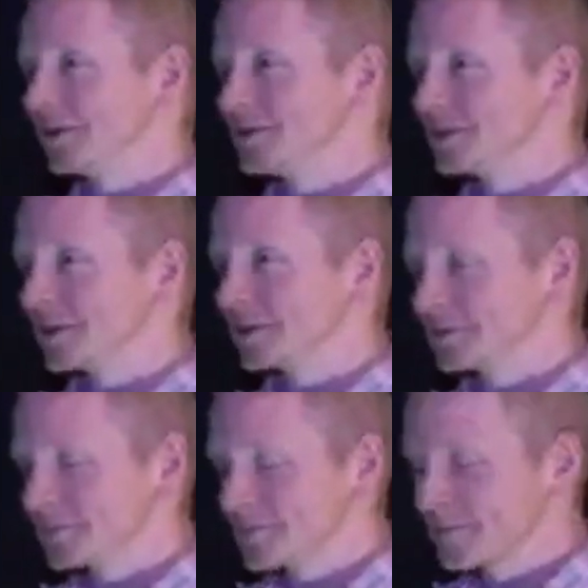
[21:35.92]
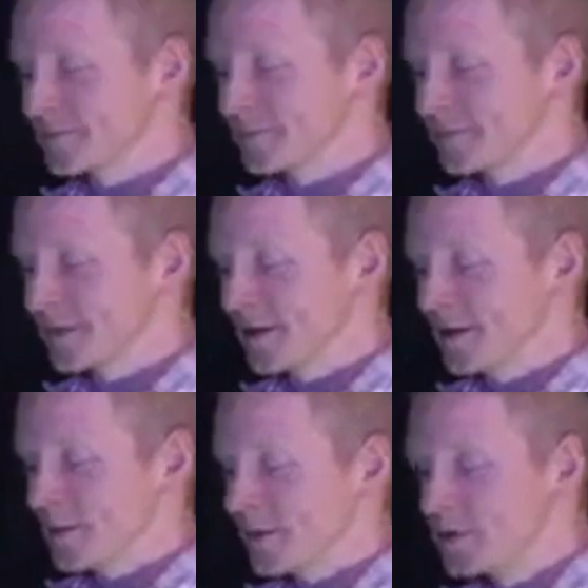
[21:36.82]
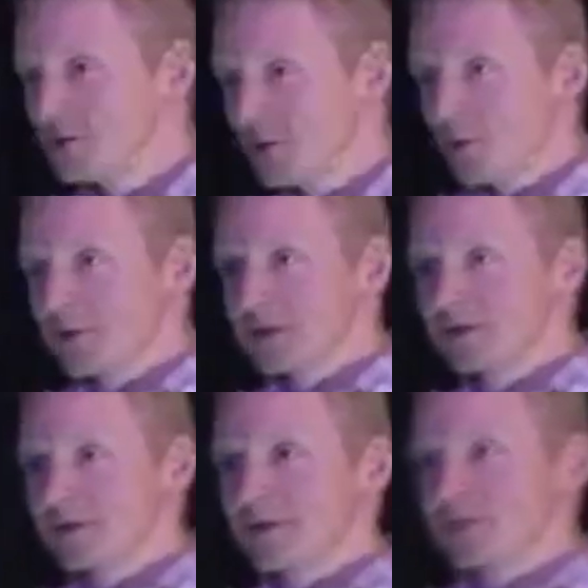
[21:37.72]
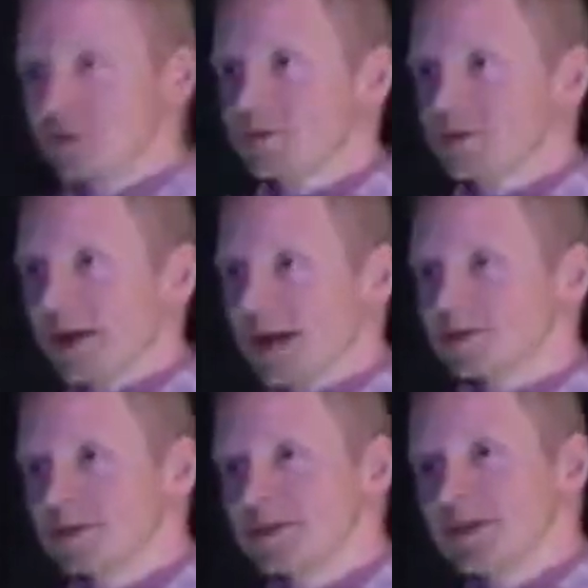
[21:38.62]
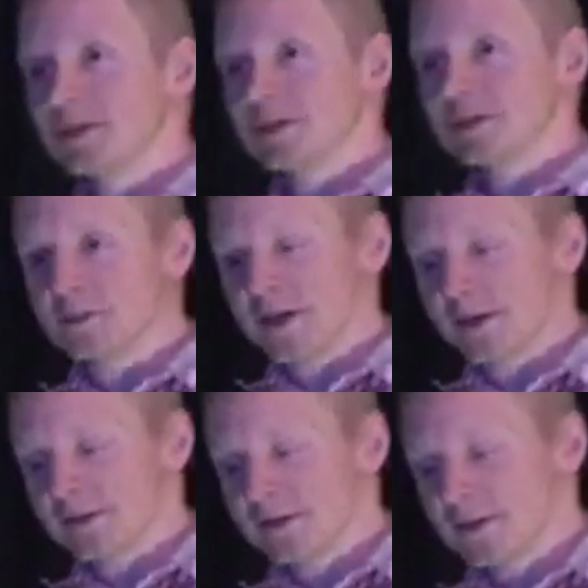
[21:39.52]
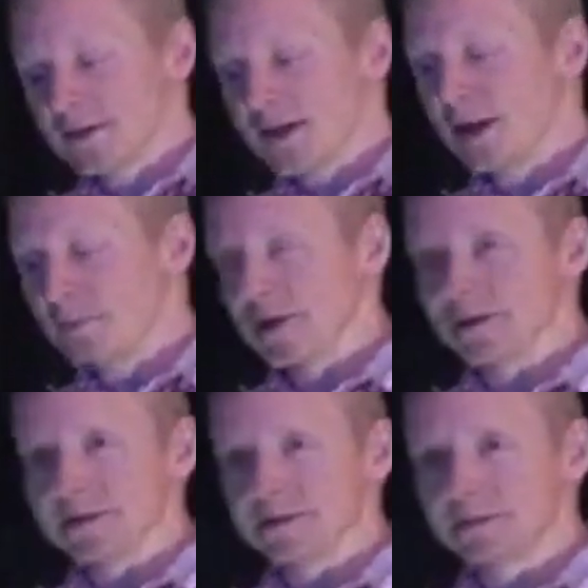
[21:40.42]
start. But do you know what this scripture actually teaches about yeah, buts?